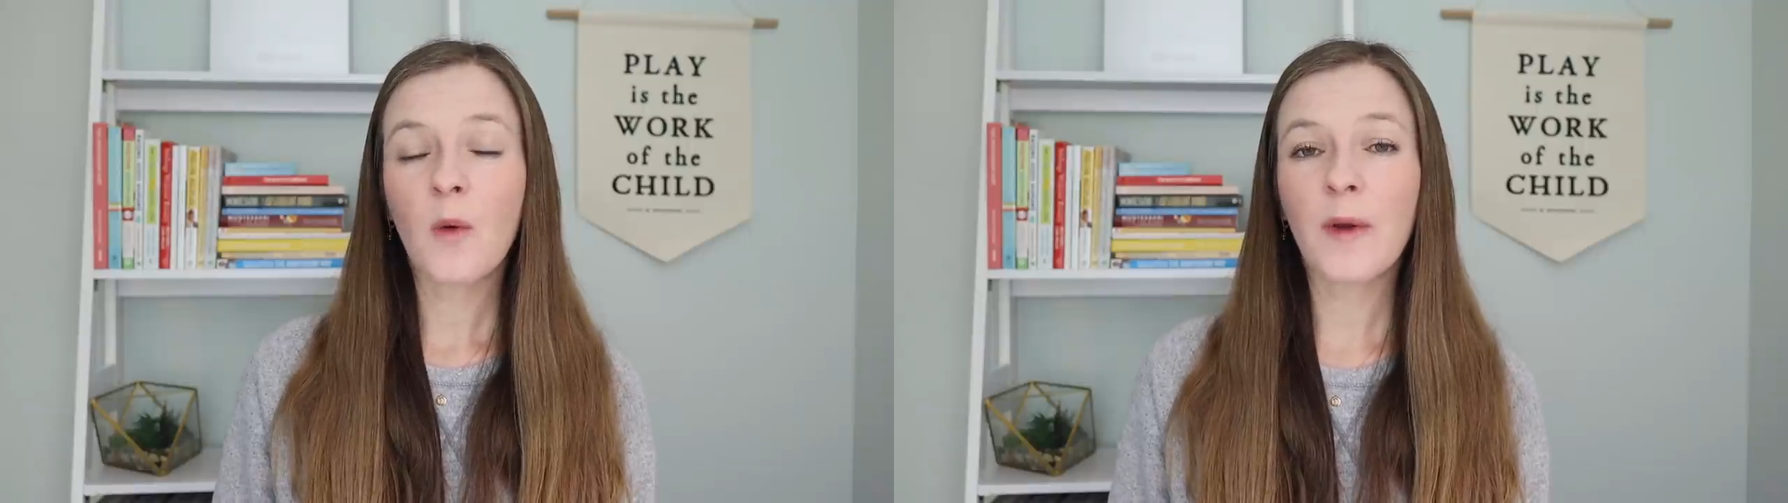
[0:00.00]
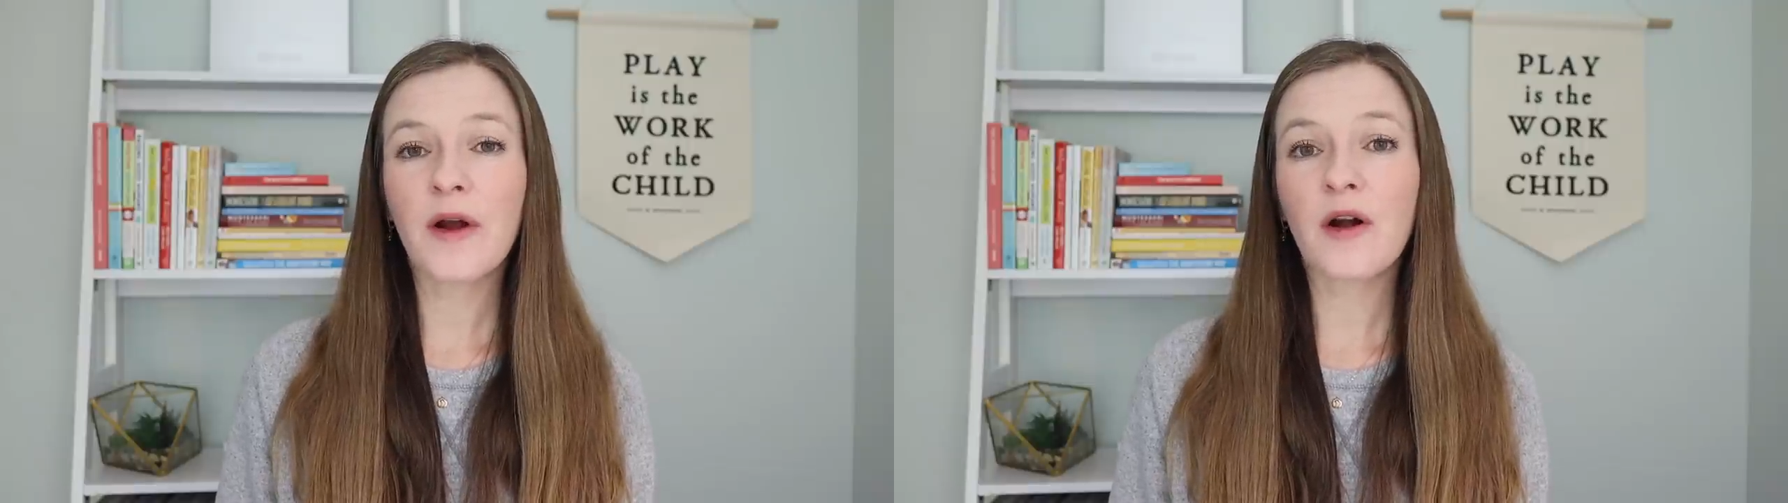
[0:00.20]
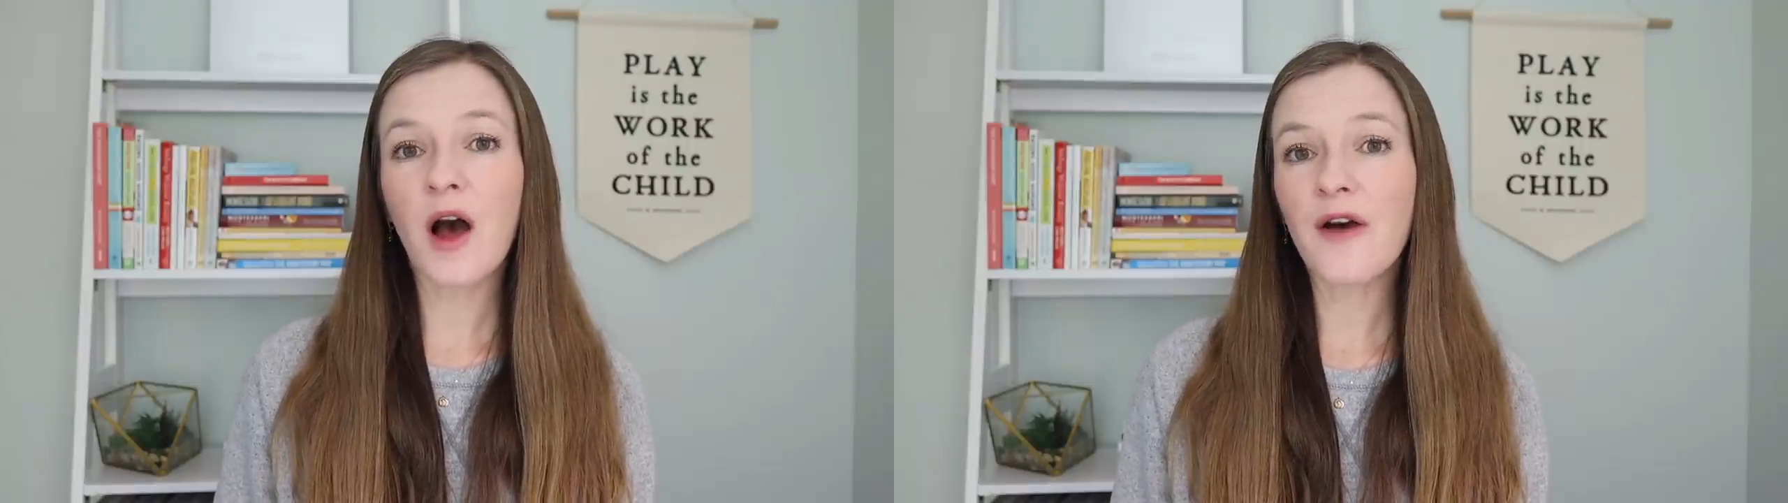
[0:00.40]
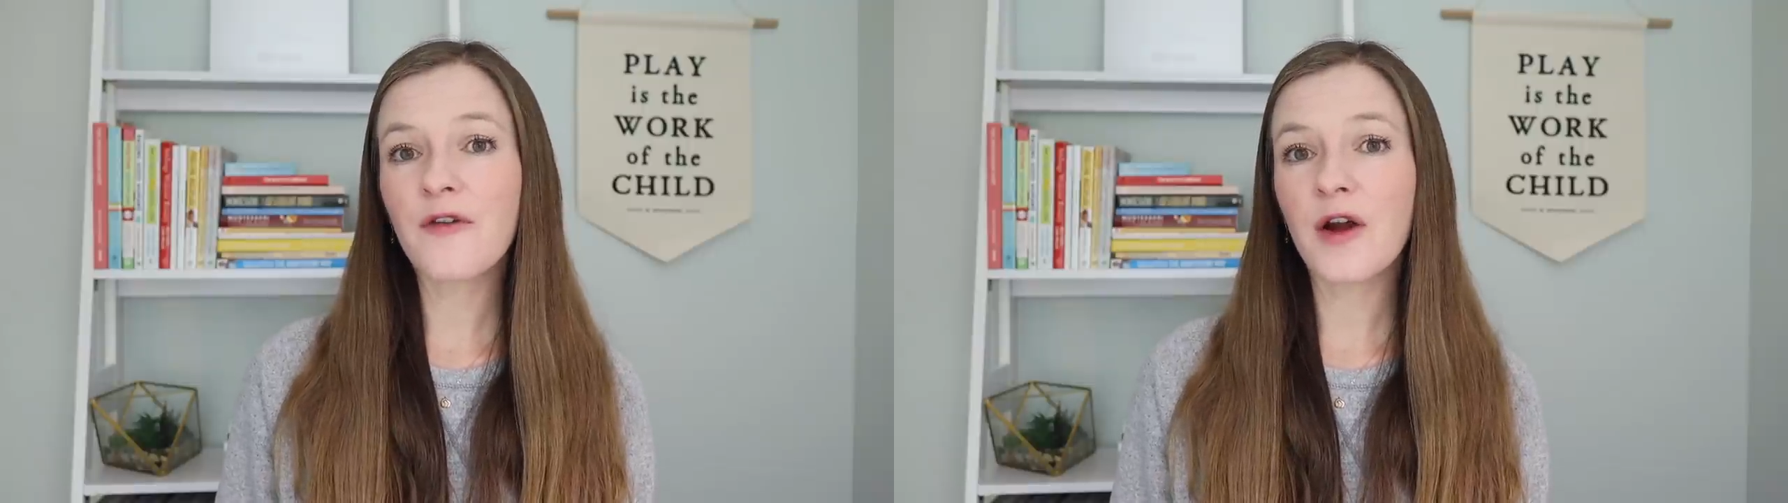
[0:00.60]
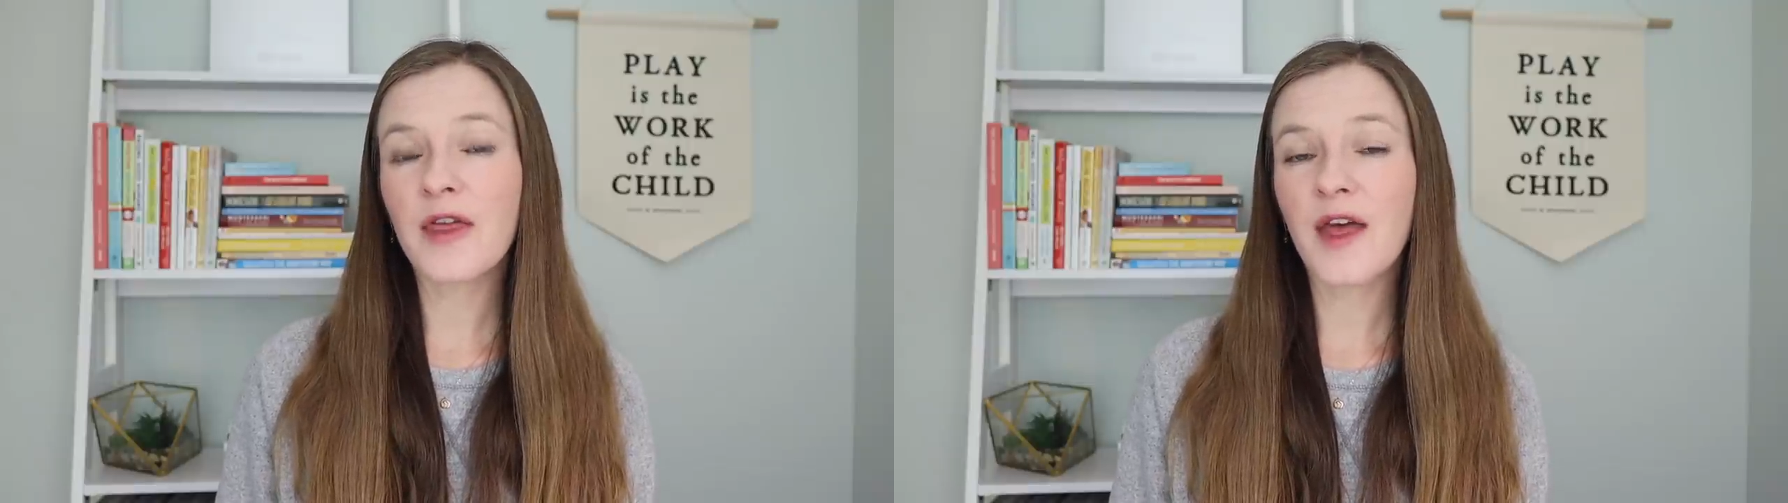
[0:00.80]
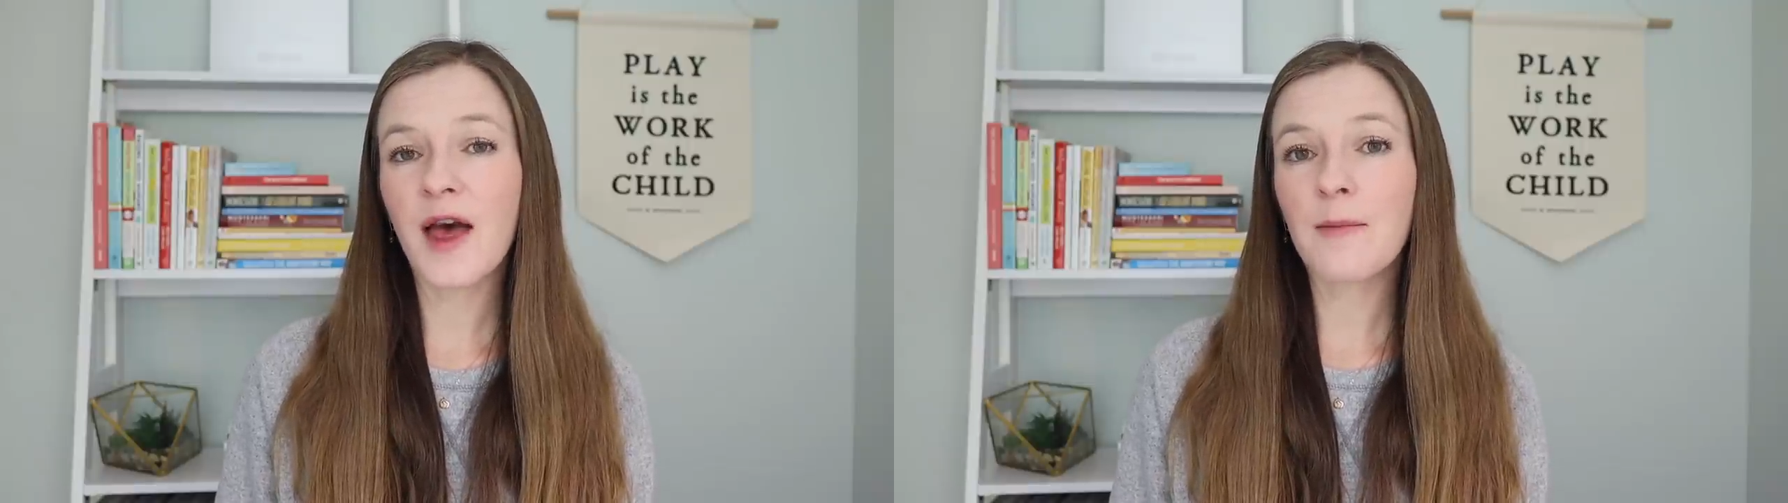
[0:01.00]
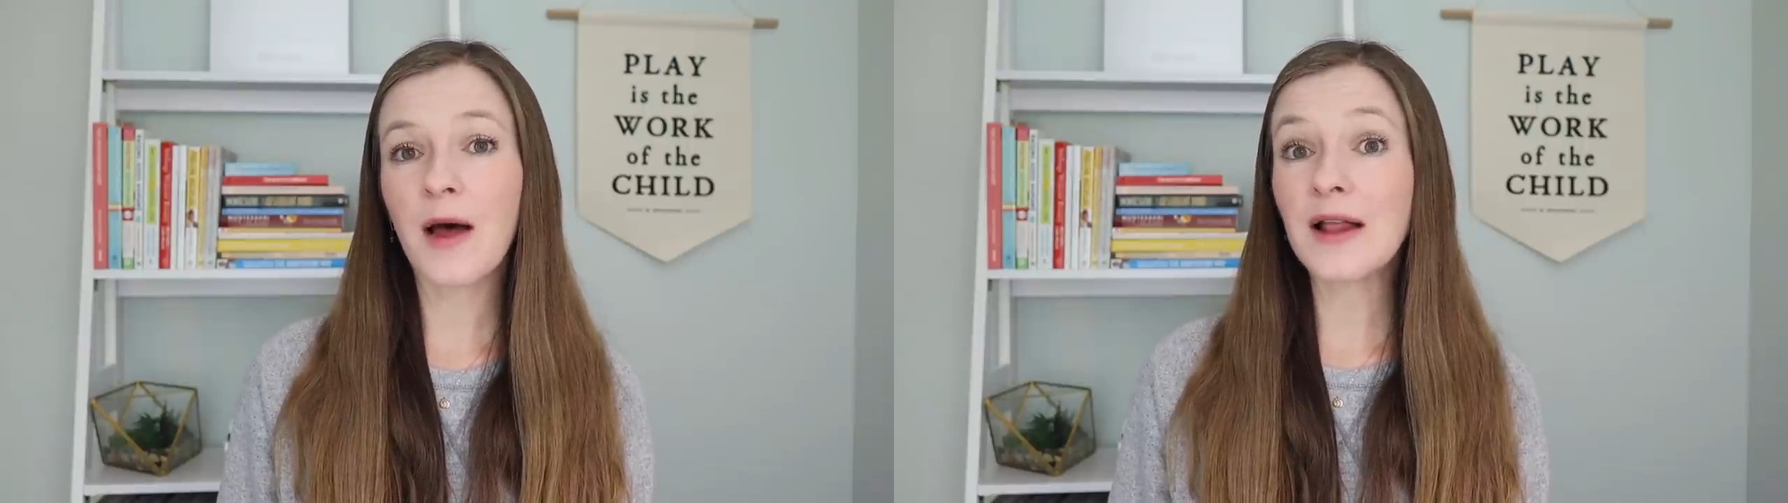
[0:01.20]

we are offering them